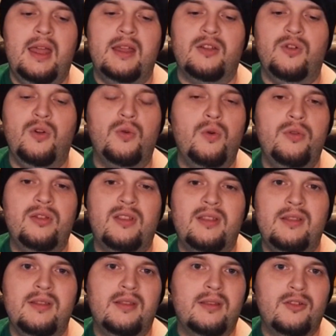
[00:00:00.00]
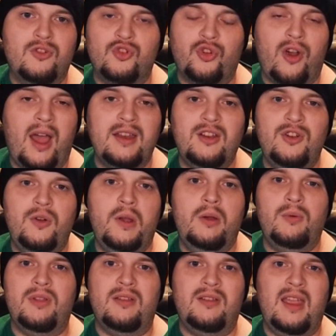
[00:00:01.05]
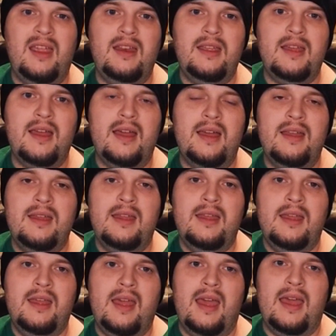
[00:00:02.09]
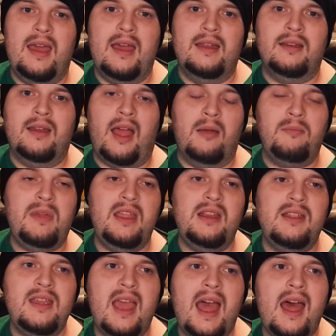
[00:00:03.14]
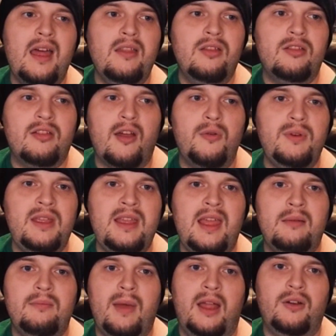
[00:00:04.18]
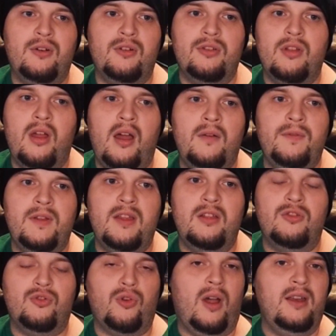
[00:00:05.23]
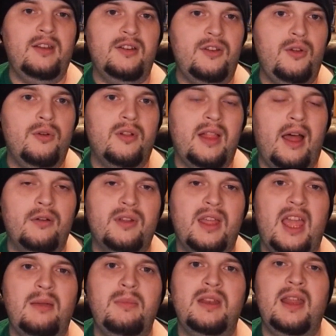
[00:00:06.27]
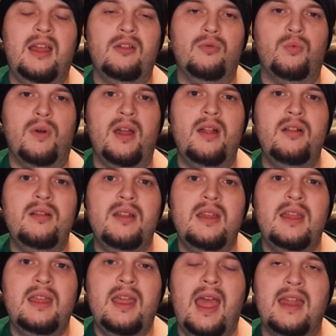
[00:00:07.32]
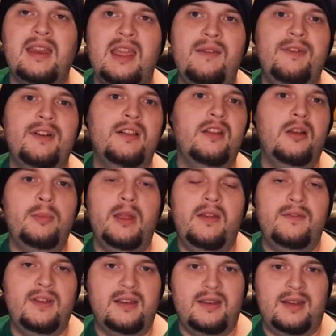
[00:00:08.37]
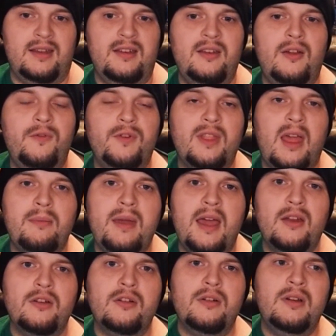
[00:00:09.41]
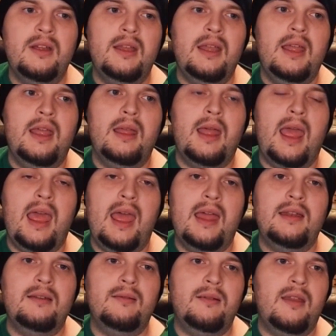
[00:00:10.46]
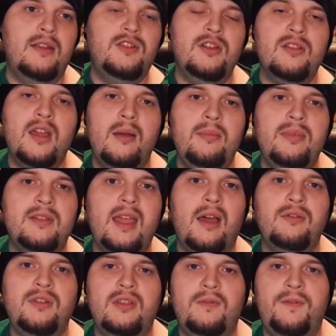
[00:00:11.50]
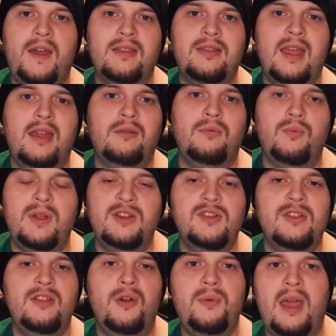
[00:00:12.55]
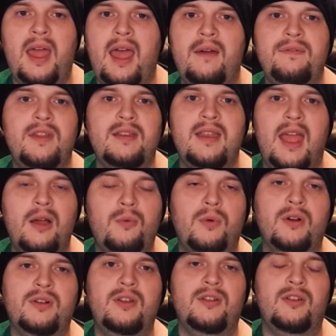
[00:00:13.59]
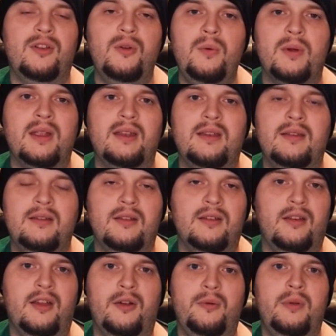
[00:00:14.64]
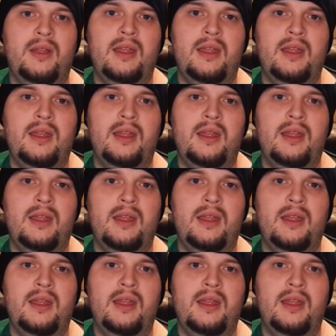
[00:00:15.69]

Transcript: Google's tried to do it with Stadia. And, I mean, yeah, Sony and Microsoft is trying to do cloud gaming as well. And even a little bit of Nintendo, for that matter. And it just comes down to the fact that we just don't have the network to do it, you know?